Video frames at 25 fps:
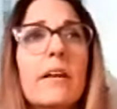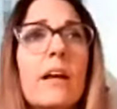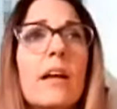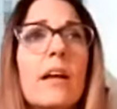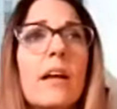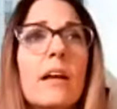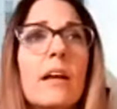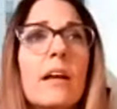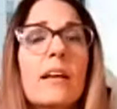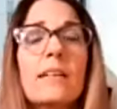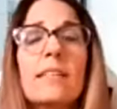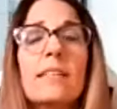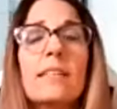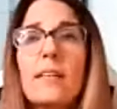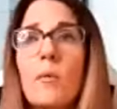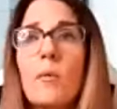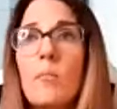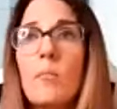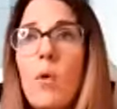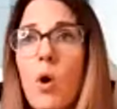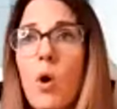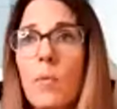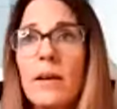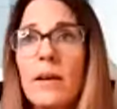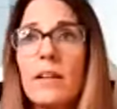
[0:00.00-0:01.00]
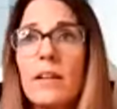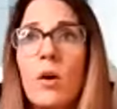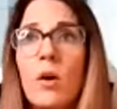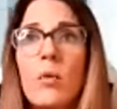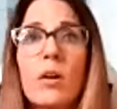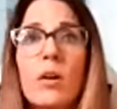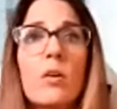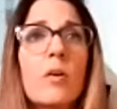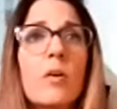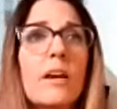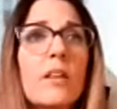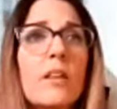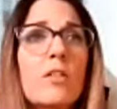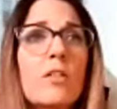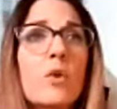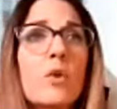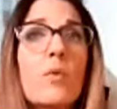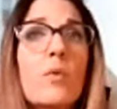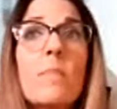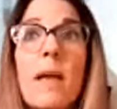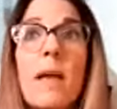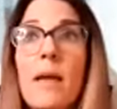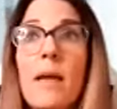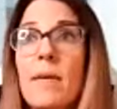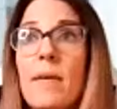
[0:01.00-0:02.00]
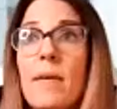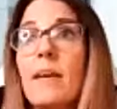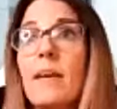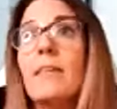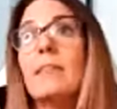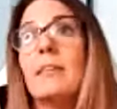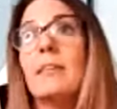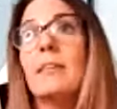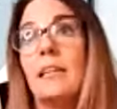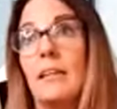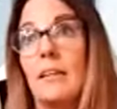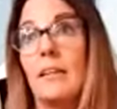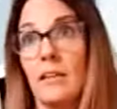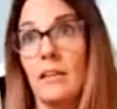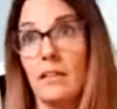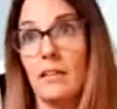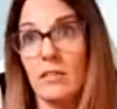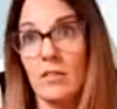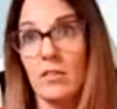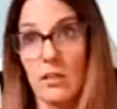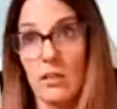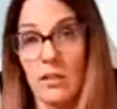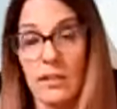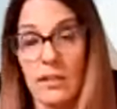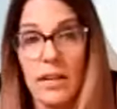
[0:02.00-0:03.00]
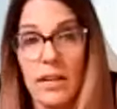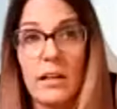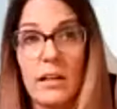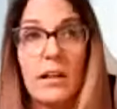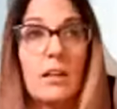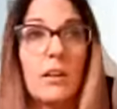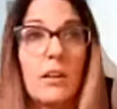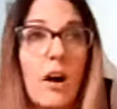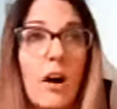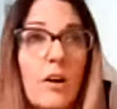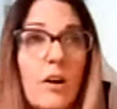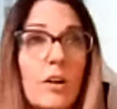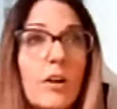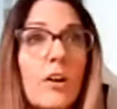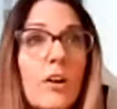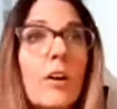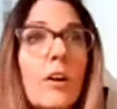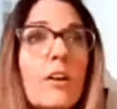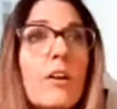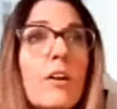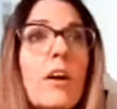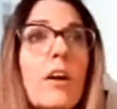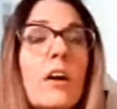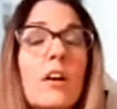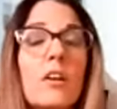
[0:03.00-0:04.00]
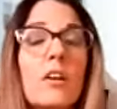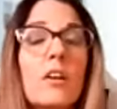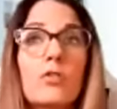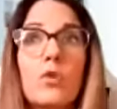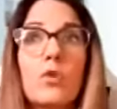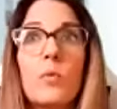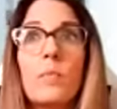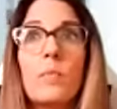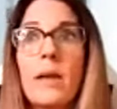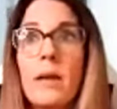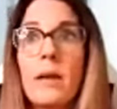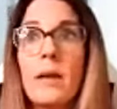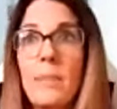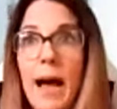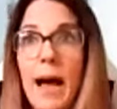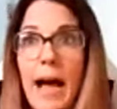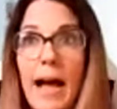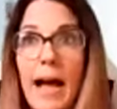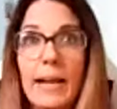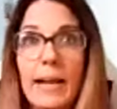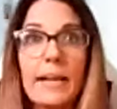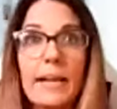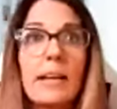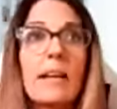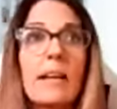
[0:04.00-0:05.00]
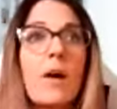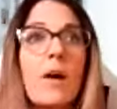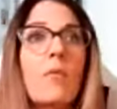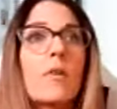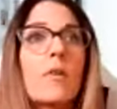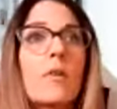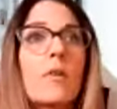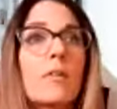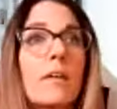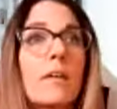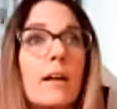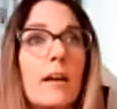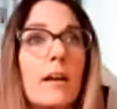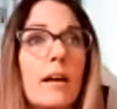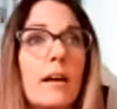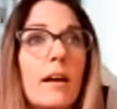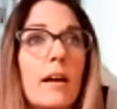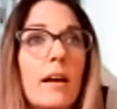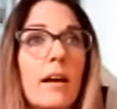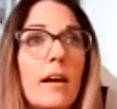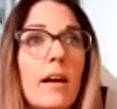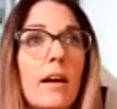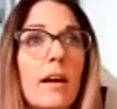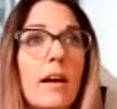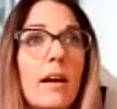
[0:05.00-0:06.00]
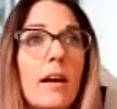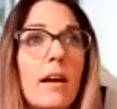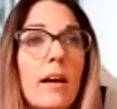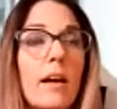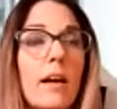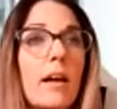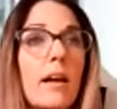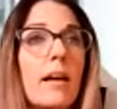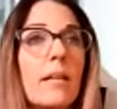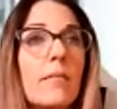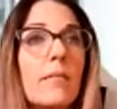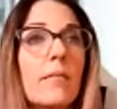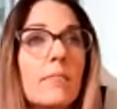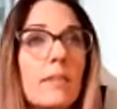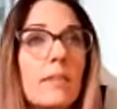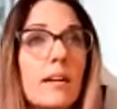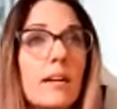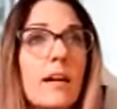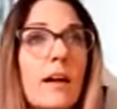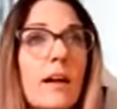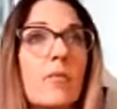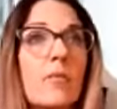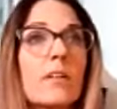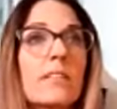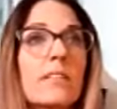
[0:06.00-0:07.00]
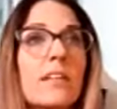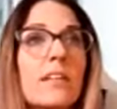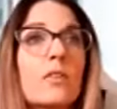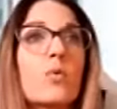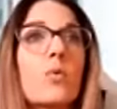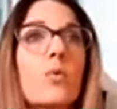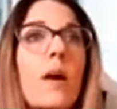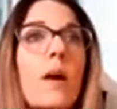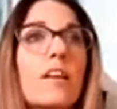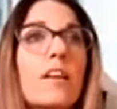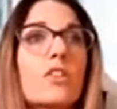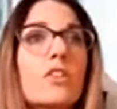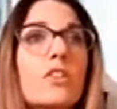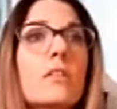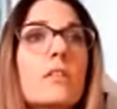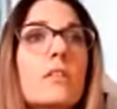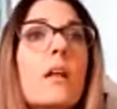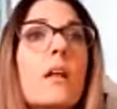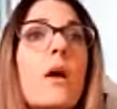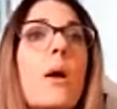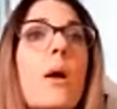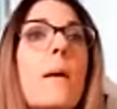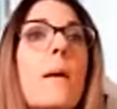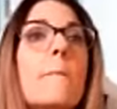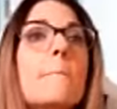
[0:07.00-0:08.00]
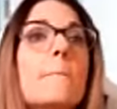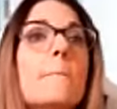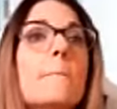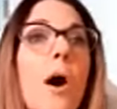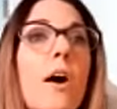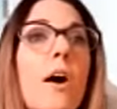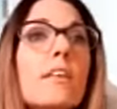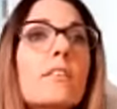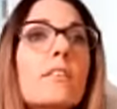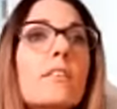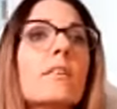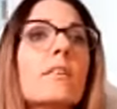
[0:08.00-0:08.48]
It's a moment that we're going through. Maybe it's gonna take a longer to be back in our in our situation, but